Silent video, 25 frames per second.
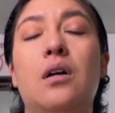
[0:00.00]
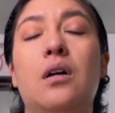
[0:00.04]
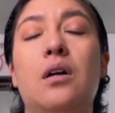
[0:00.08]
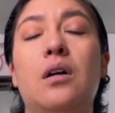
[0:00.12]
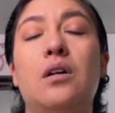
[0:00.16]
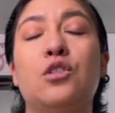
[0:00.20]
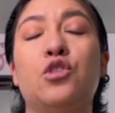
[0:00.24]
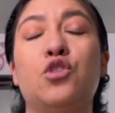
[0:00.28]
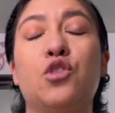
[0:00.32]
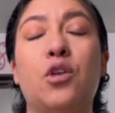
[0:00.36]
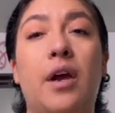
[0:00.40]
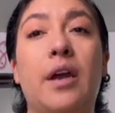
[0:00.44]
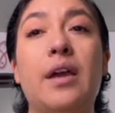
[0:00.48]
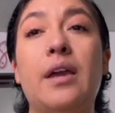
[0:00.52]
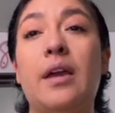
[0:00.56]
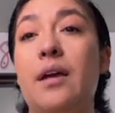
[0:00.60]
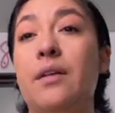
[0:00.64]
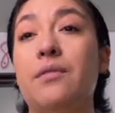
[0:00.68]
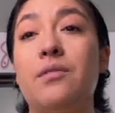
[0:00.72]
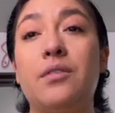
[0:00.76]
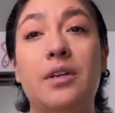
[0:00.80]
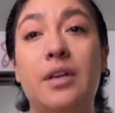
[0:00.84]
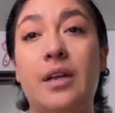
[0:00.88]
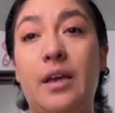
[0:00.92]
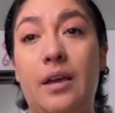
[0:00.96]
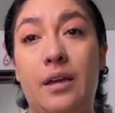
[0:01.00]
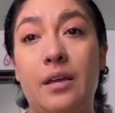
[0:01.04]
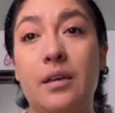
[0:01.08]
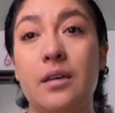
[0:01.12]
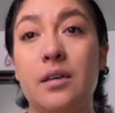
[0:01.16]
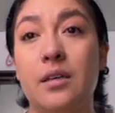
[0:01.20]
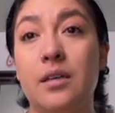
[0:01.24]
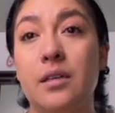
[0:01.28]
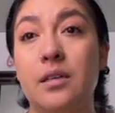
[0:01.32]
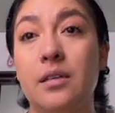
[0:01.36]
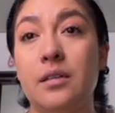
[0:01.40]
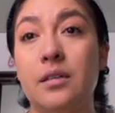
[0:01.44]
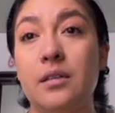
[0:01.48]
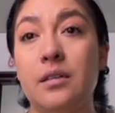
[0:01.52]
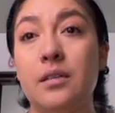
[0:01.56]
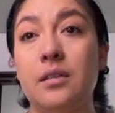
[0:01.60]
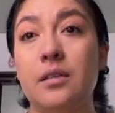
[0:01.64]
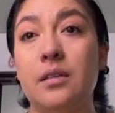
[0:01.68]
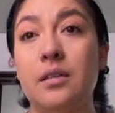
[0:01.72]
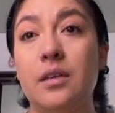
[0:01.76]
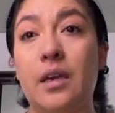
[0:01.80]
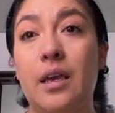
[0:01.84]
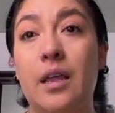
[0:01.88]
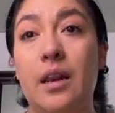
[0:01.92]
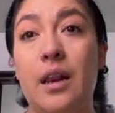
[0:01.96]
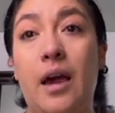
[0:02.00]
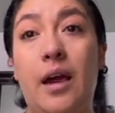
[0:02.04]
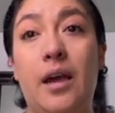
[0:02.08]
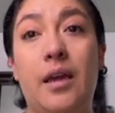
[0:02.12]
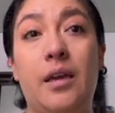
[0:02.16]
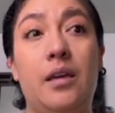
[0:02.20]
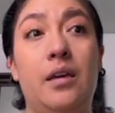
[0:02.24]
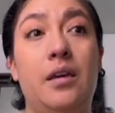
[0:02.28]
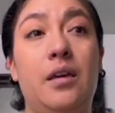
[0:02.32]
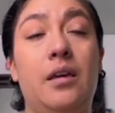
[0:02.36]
try every day, and I